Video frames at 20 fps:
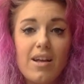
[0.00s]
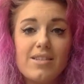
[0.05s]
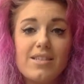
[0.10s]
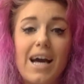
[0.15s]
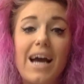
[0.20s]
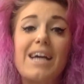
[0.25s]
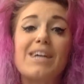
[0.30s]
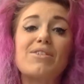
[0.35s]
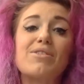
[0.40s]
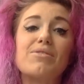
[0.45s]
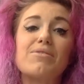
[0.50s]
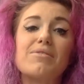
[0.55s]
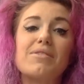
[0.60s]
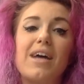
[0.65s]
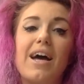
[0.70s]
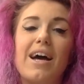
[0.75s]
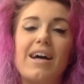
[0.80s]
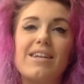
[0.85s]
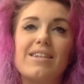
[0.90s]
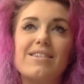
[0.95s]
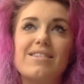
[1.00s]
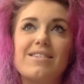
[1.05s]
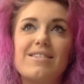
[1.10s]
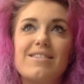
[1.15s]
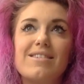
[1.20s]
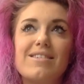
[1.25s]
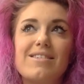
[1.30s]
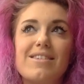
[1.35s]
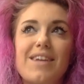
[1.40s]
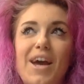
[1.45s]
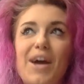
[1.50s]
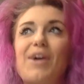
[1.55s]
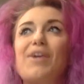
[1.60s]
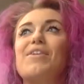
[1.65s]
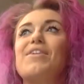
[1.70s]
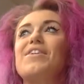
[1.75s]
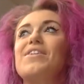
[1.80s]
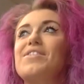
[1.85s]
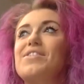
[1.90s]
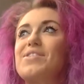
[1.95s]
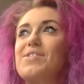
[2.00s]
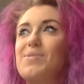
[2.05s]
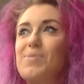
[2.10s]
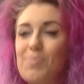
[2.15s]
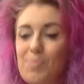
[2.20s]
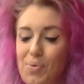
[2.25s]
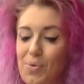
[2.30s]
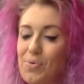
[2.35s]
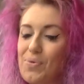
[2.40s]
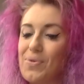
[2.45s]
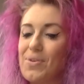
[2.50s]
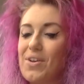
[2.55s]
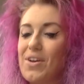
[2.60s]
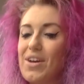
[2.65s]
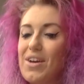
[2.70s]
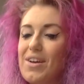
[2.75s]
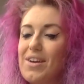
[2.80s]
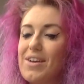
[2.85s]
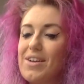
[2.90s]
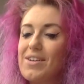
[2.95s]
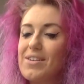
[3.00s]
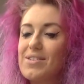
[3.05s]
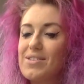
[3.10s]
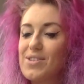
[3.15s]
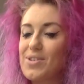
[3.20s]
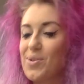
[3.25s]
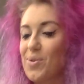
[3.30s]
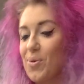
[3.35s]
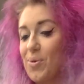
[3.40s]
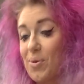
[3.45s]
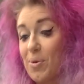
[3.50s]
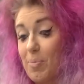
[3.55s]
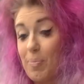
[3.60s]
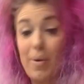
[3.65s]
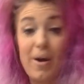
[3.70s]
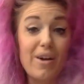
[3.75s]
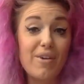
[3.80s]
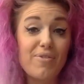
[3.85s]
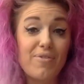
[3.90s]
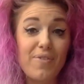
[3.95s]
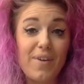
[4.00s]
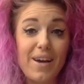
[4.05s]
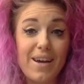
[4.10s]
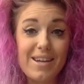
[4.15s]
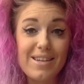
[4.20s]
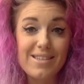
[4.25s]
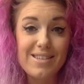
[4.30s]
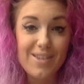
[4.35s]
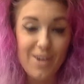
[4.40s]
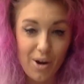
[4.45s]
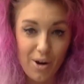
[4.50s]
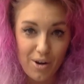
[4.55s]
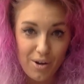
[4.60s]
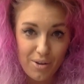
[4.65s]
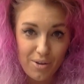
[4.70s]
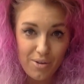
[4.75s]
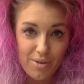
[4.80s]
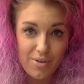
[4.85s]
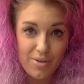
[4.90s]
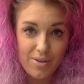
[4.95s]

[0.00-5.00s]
dangled as earnest moon to your perfect earth.